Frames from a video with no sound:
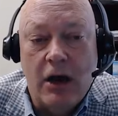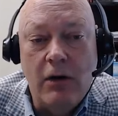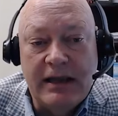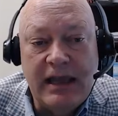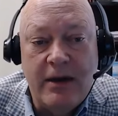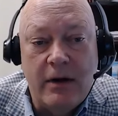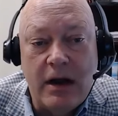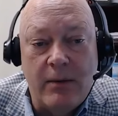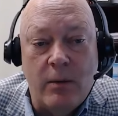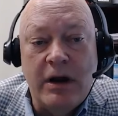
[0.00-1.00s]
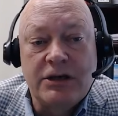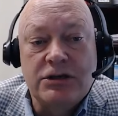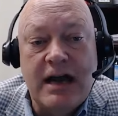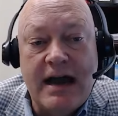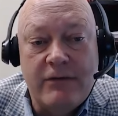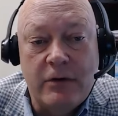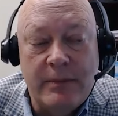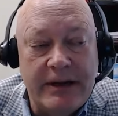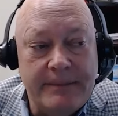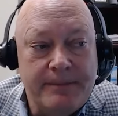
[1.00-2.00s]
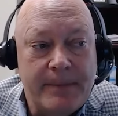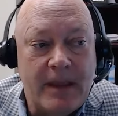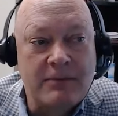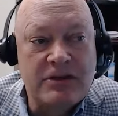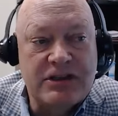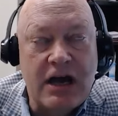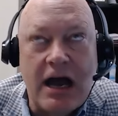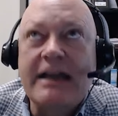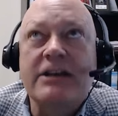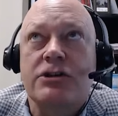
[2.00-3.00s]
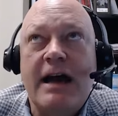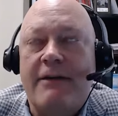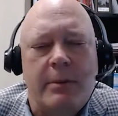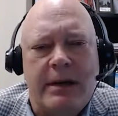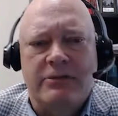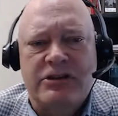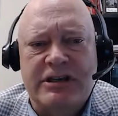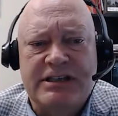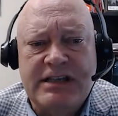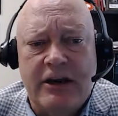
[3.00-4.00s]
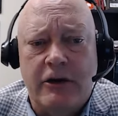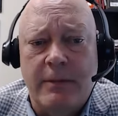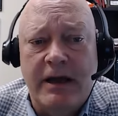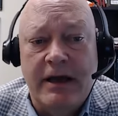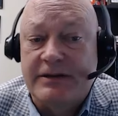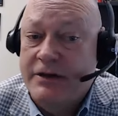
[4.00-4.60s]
oh, I can't, I want to travel, but I could travel, but I'm just going to stay here at my house.